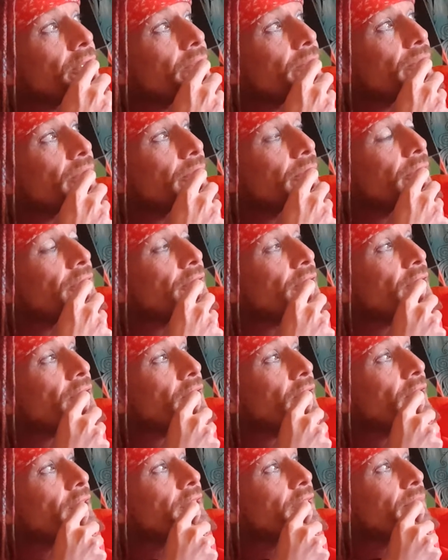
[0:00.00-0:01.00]
that people in
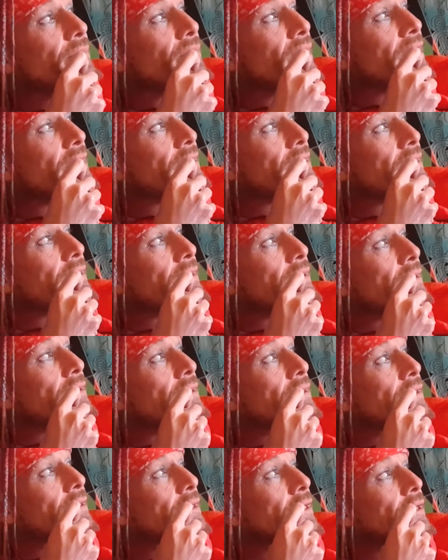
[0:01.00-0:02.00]
society make.
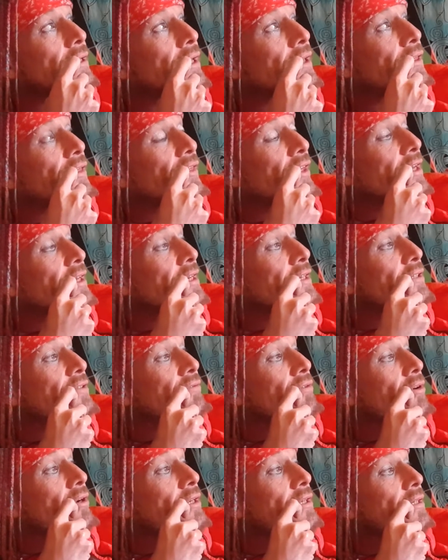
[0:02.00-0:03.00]
And they think it's
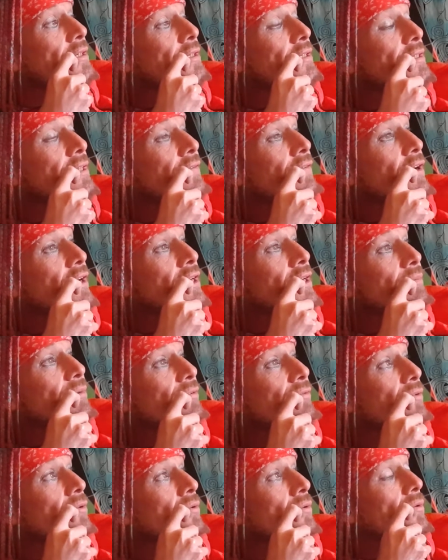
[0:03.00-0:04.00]
right because they've heard it
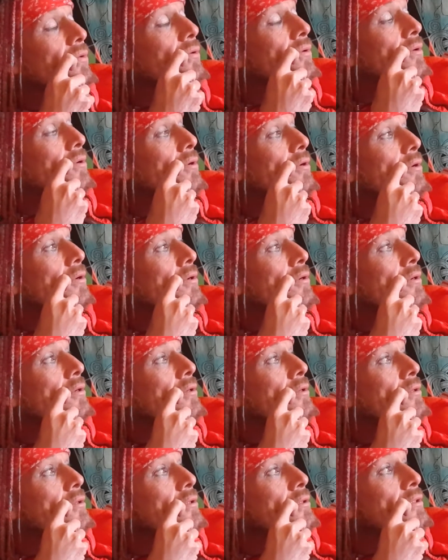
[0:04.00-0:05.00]
before.
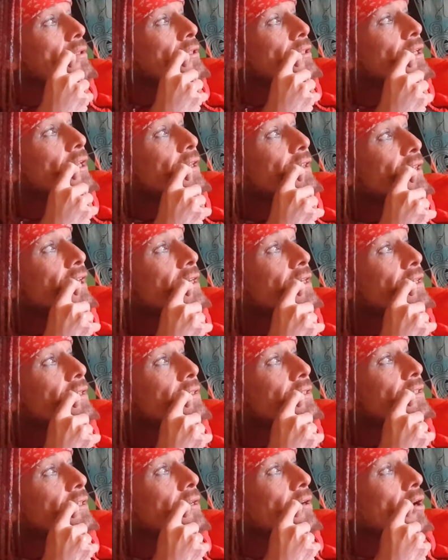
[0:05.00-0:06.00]
So they think
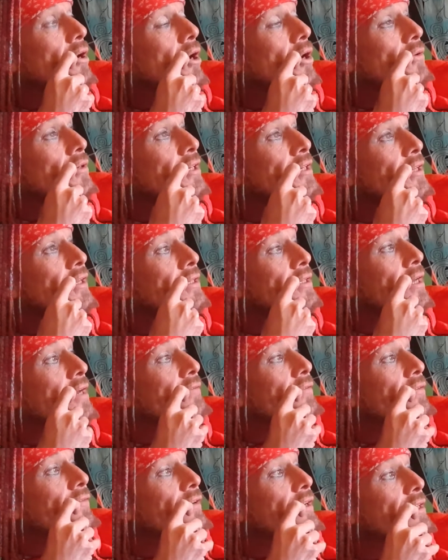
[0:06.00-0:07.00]
it's the only thing that
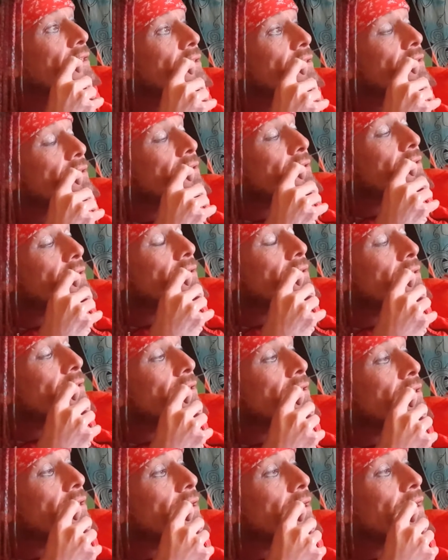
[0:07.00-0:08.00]
ever fits.
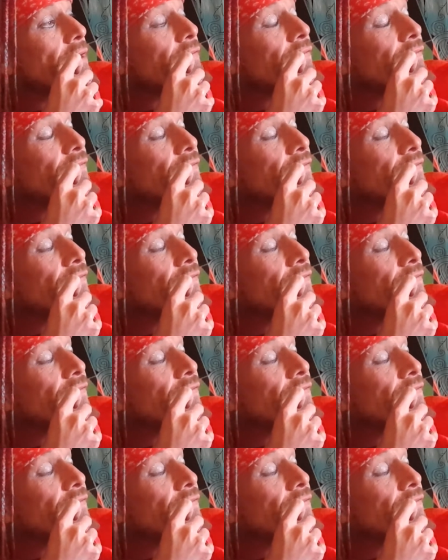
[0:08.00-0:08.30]
It